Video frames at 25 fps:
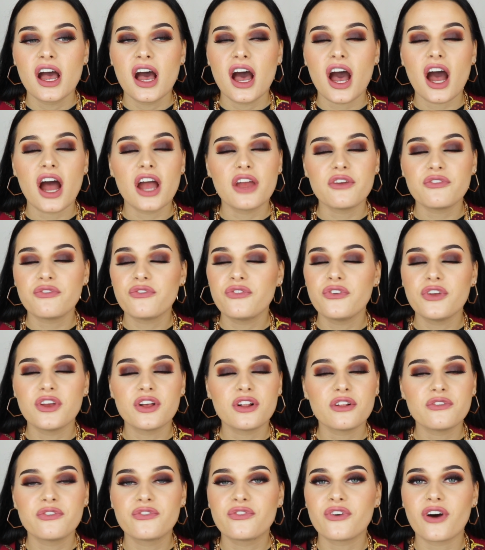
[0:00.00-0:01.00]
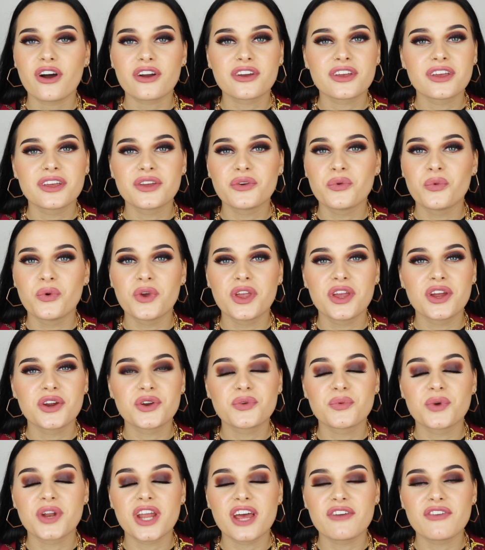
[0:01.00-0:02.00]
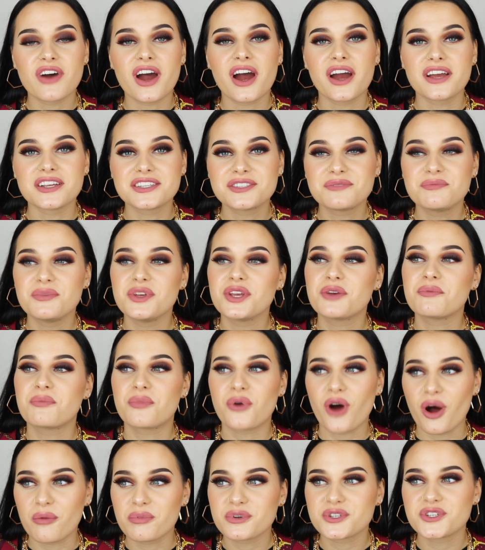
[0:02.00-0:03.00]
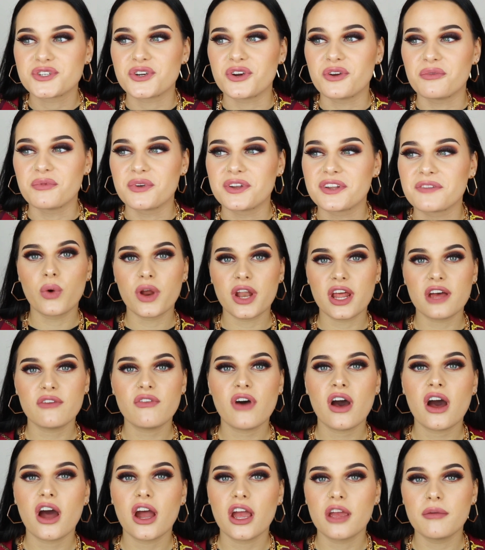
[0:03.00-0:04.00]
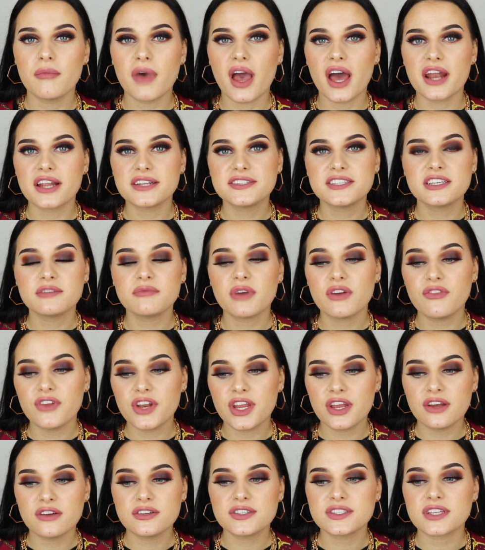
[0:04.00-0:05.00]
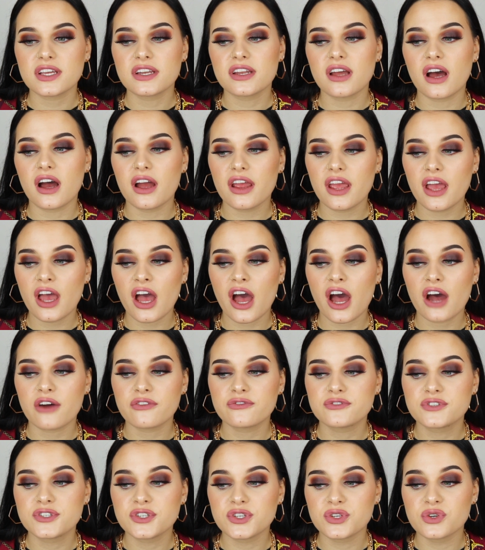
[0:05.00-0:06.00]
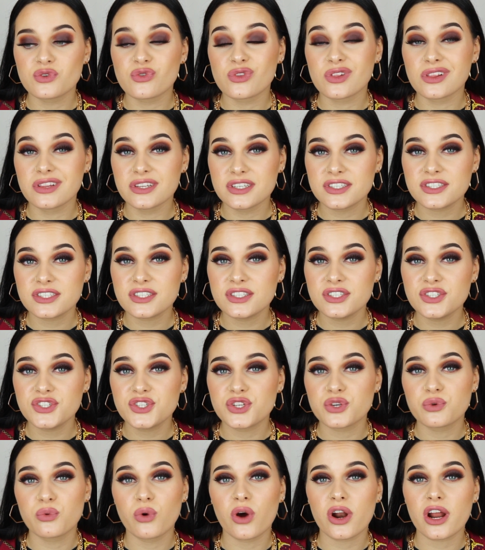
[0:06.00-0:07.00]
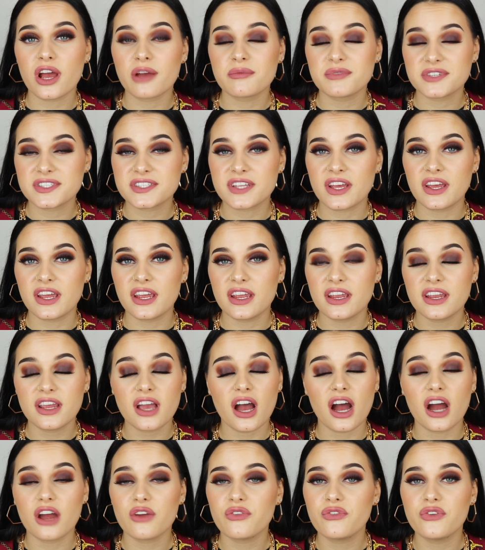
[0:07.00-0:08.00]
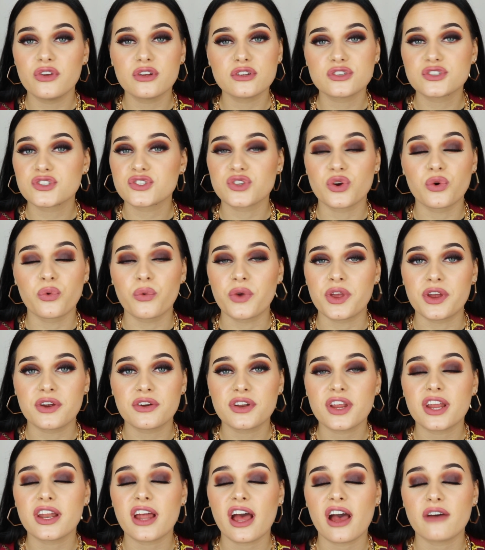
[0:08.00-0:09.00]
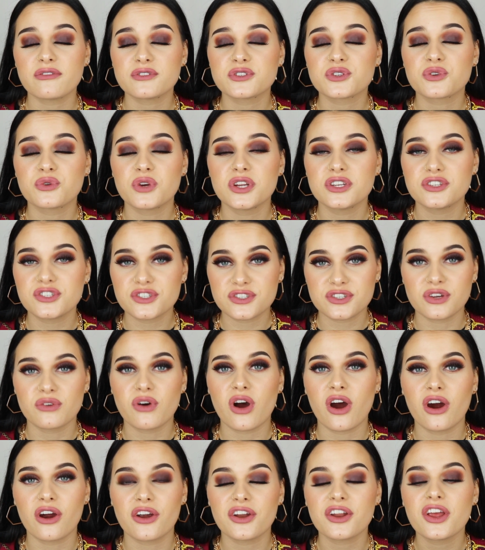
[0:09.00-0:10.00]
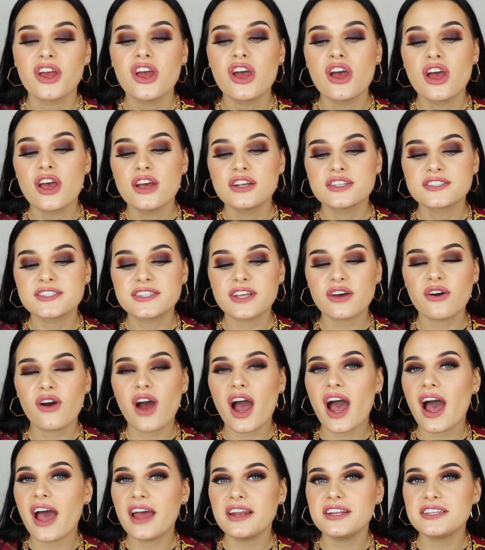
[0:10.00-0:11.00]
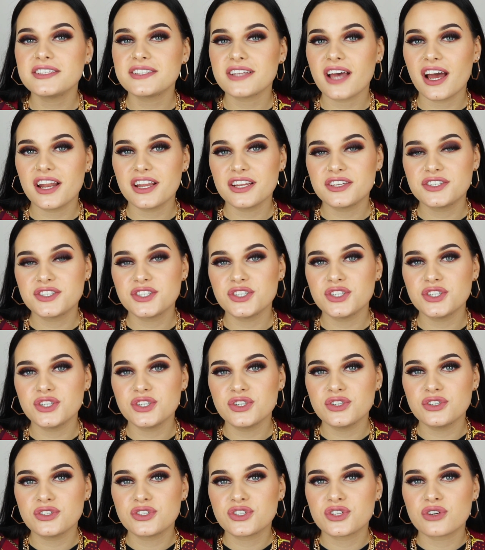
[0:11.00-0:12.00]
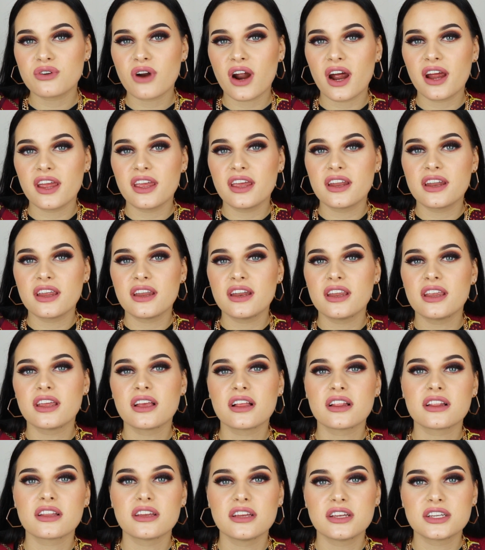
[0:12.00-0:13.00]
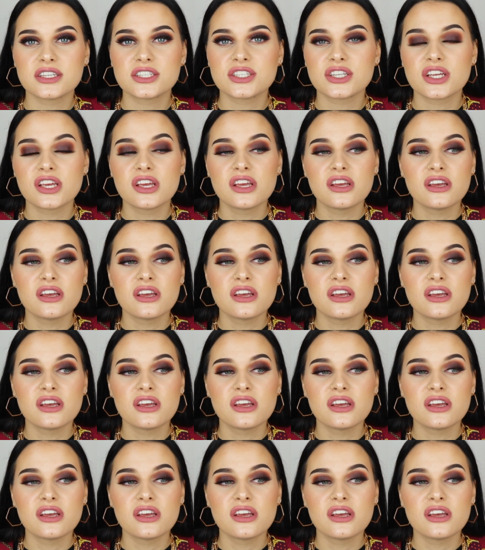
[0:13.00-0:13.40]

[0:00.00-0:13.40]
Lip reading: I feel fucking weird whenever I speak proper German. Whenever I'm editing my videos and I have to listen to what I'm saying, I feel so weird and I have to cringe so hard. So I decided to try it in English.